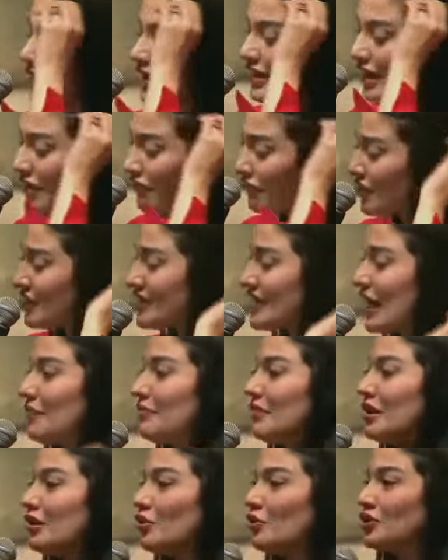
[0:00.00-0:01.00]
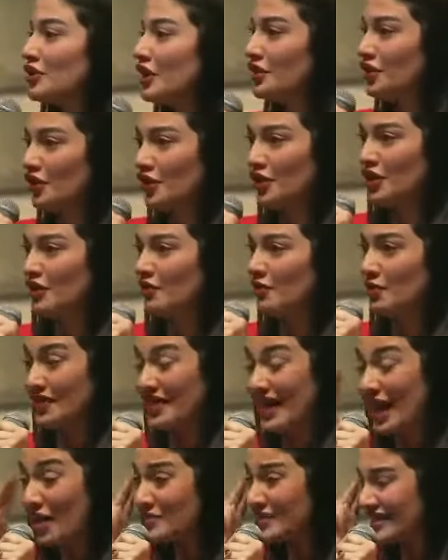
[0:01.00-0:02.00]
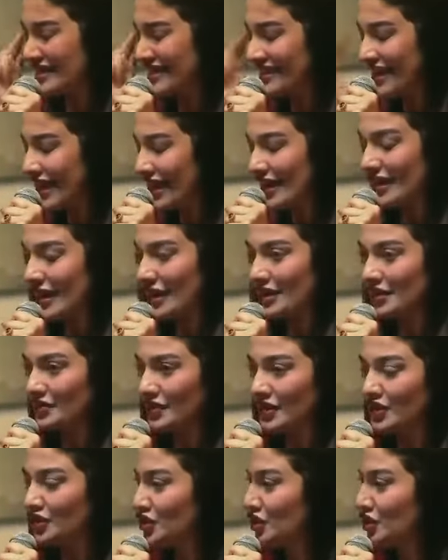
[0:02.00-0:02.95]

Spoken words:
And every time I looked at her, without saying anything,